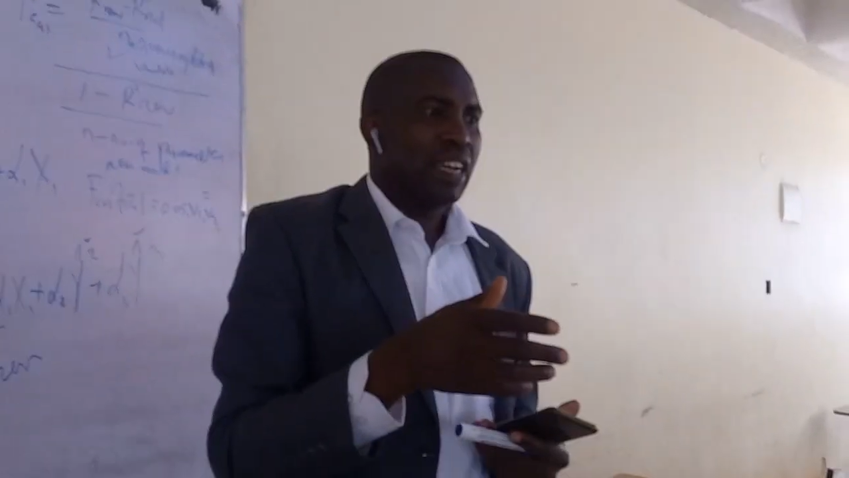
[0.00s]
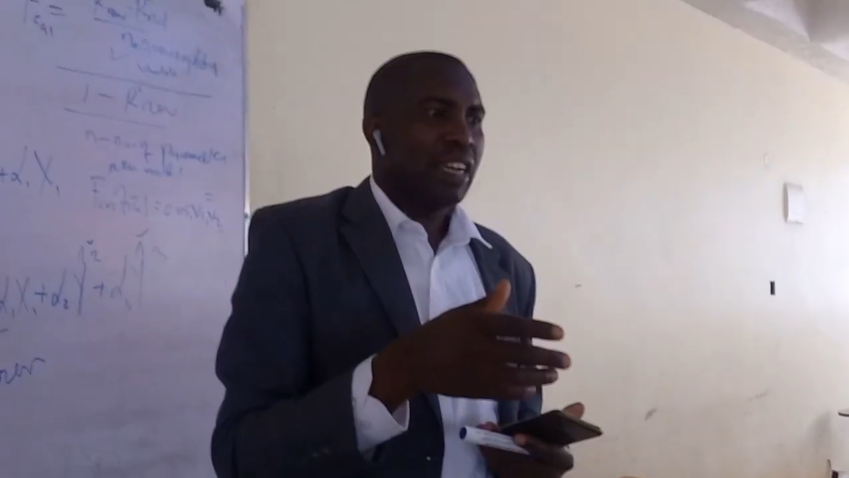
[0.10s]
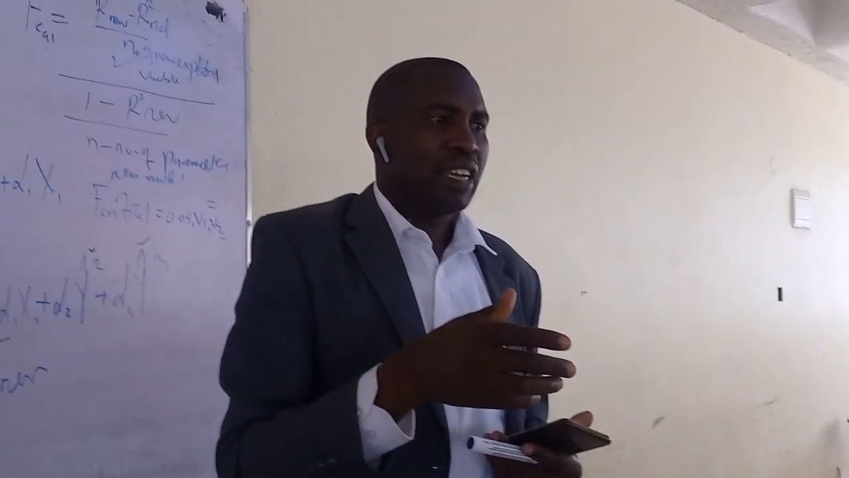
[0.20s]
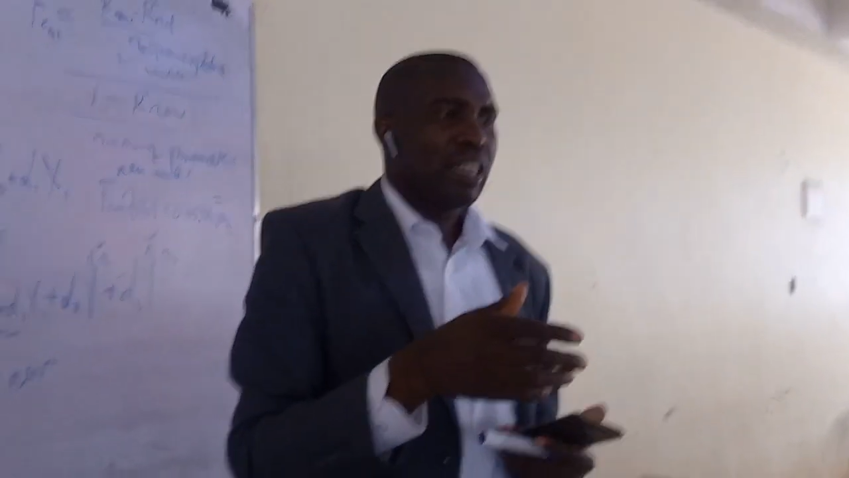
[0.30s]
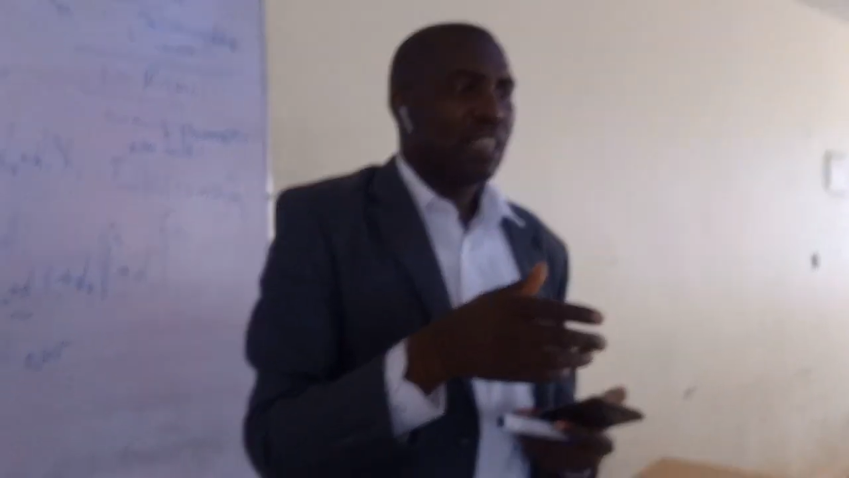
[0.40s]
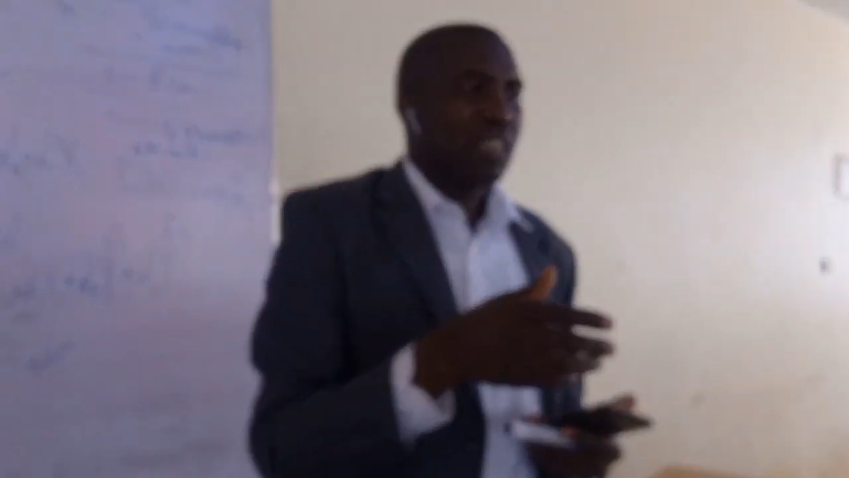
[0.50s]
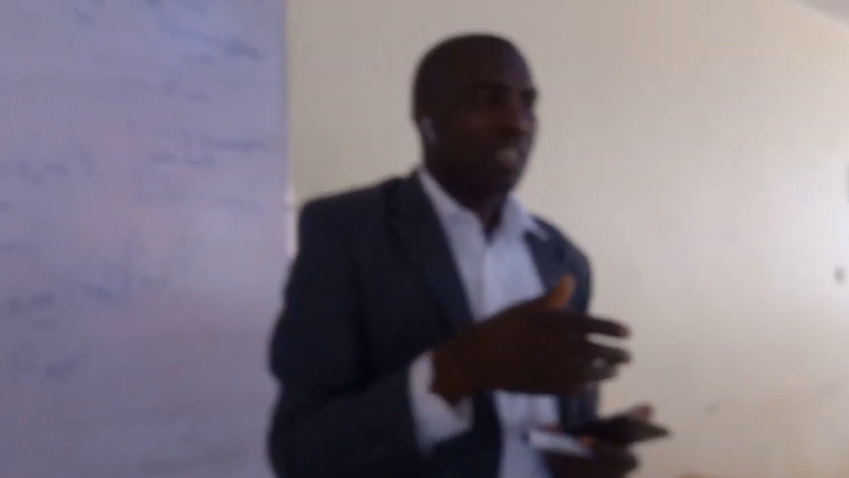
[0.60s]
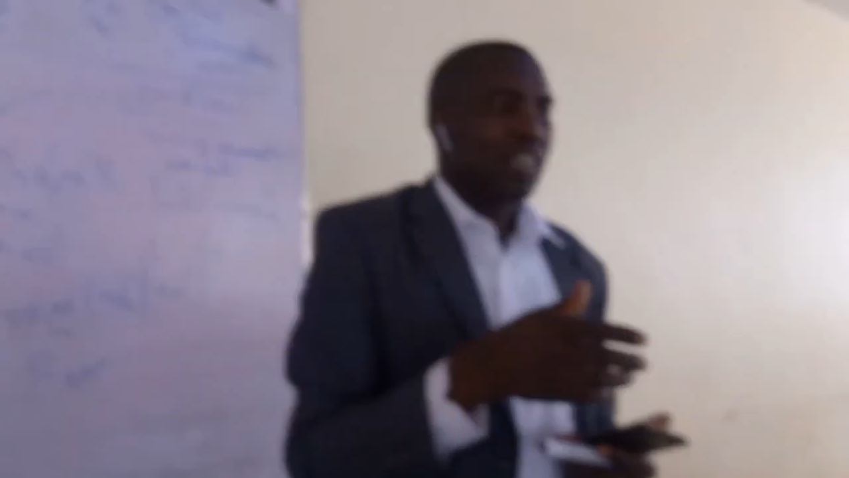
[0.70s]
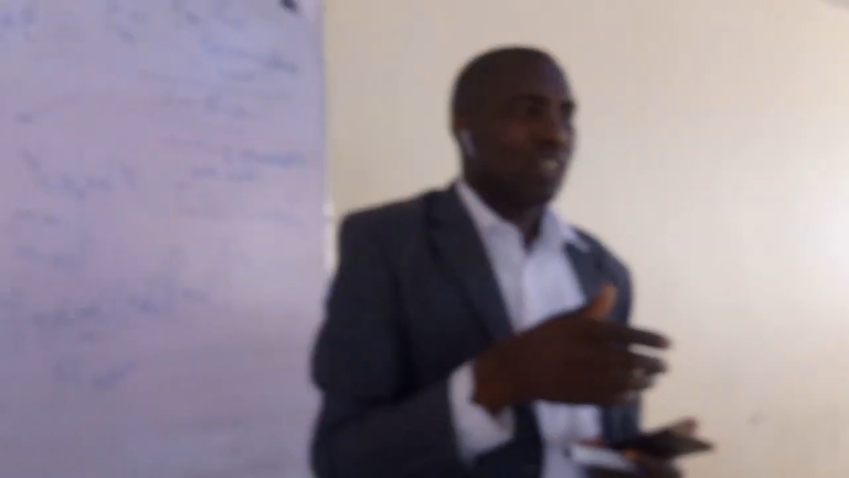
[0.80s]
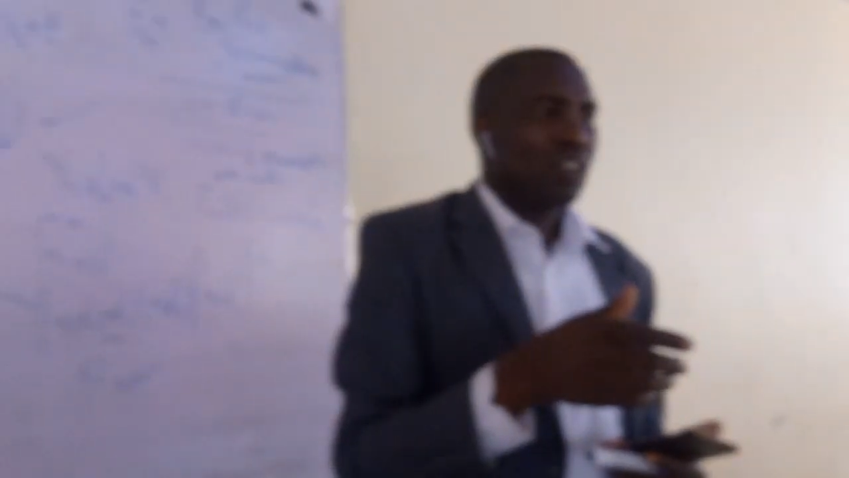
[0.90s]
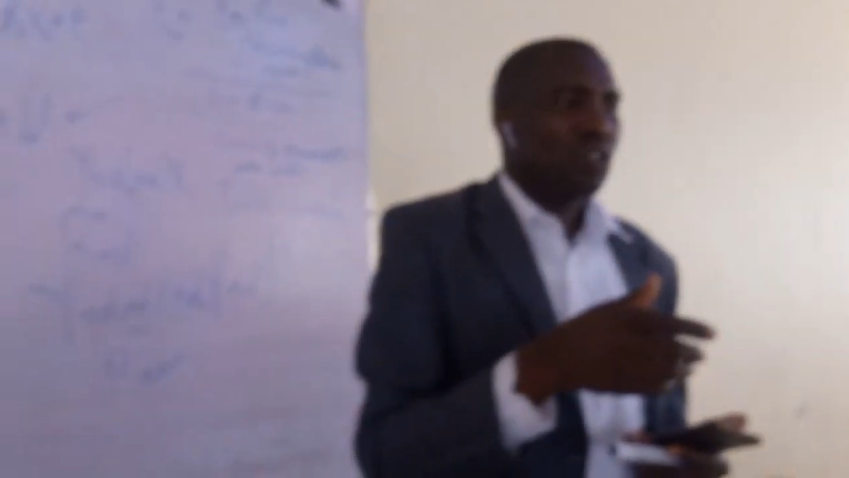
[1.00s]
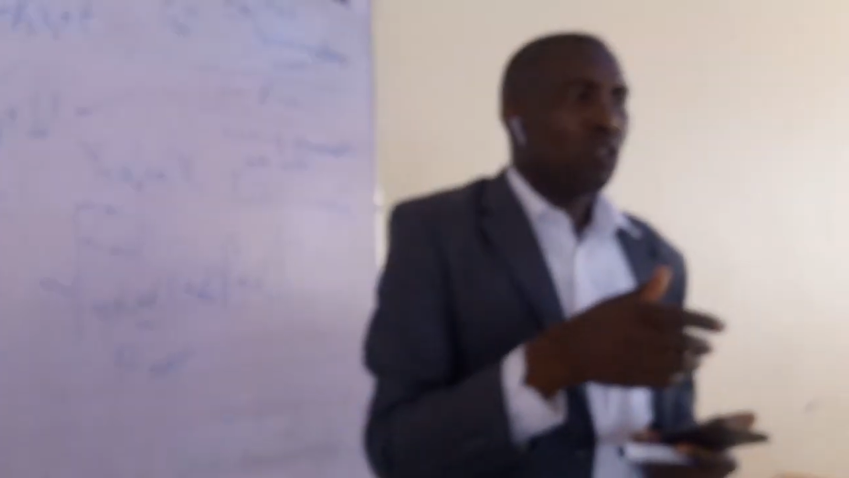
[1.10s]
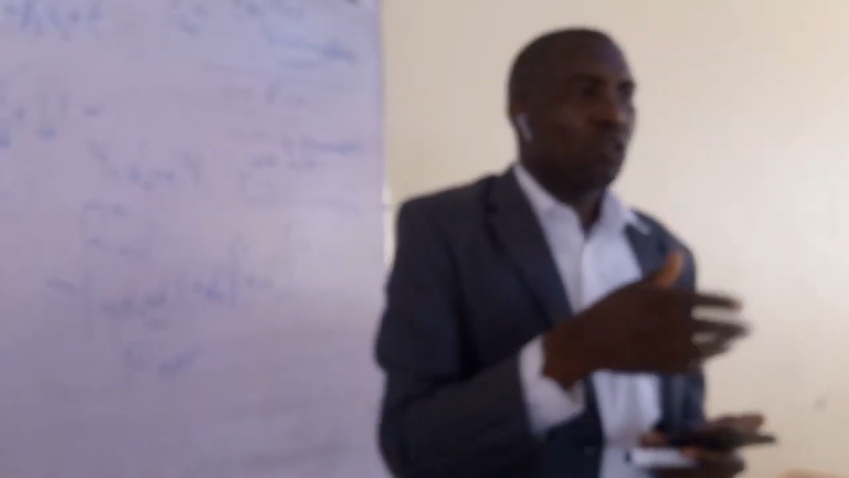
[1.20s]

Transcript: or maybe even